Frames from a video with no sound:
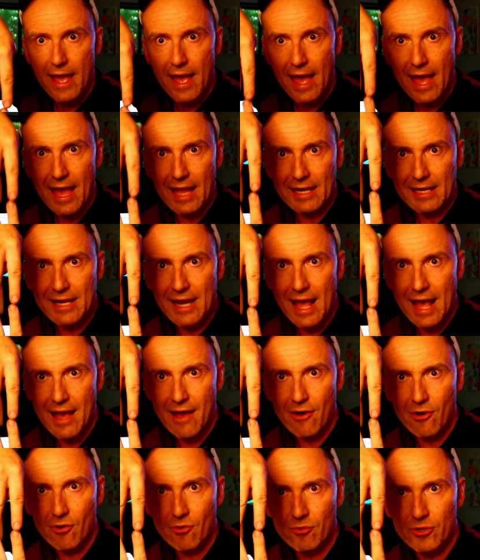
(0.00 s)
and
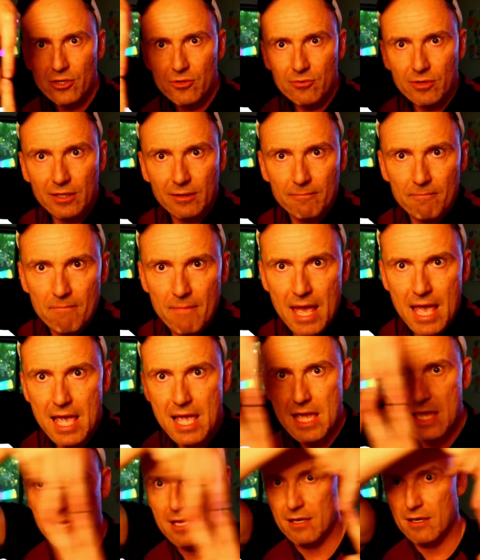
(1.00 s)
now you can
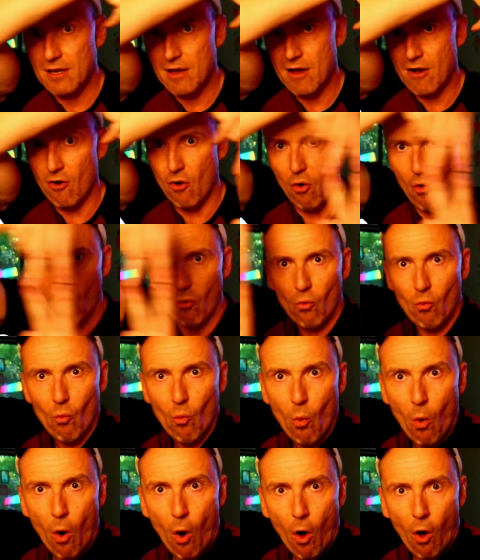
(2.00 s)
make a whole
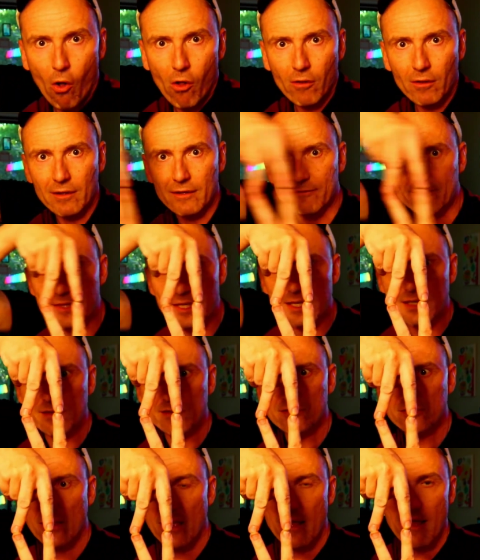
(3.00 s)
wall of
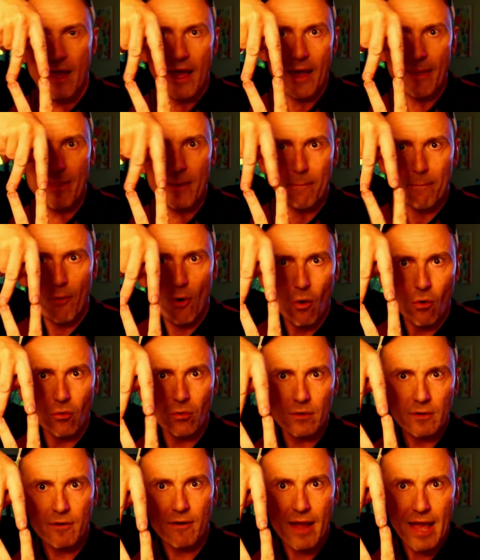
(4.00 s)
these, and the
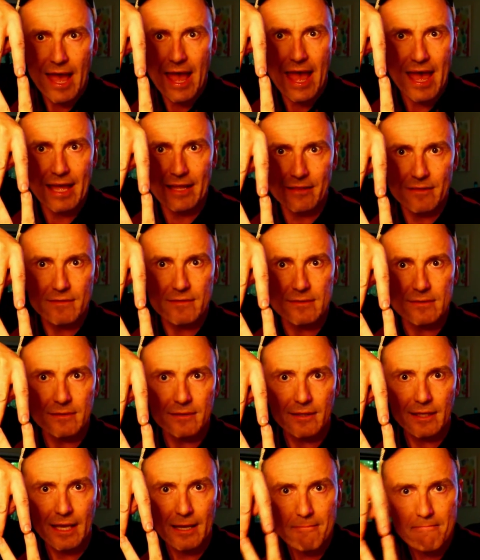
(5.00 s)
polar heads
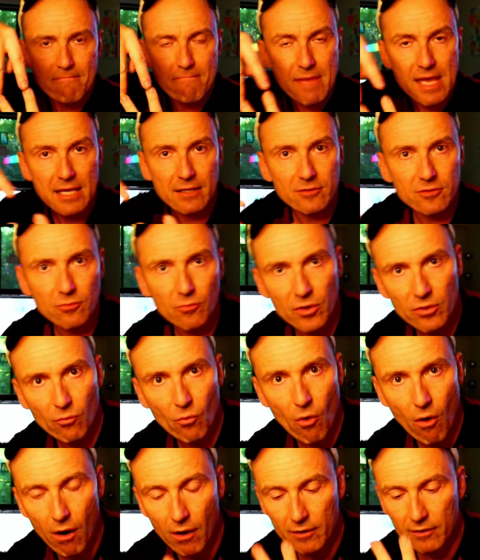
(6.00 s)
can mix with
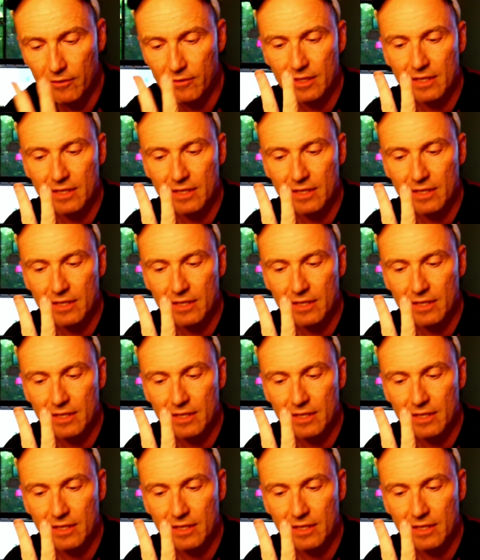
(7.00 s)
water.